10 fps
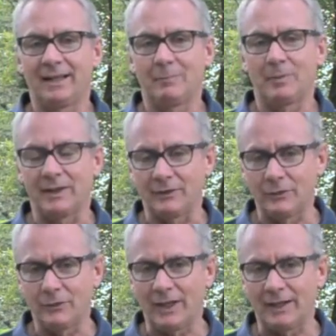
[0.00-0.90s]
but they
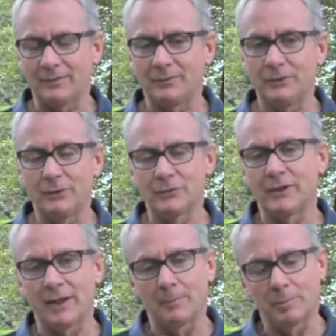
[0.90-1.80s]
do have usually
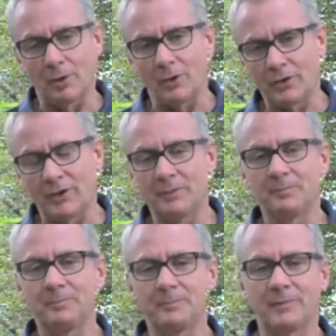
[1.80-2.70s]
a block
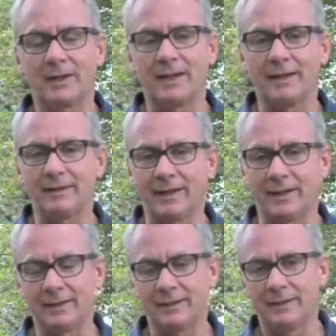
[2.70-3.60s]
in
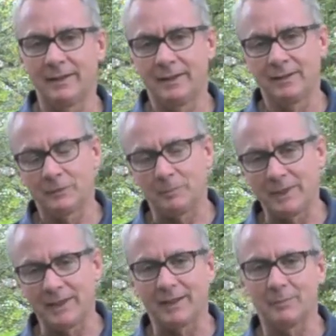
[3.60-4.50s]
their
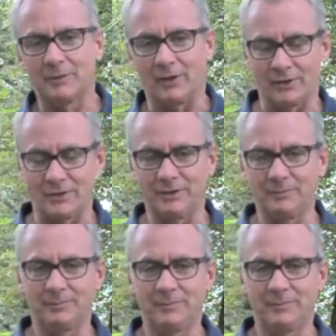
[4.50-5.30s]
speaking production.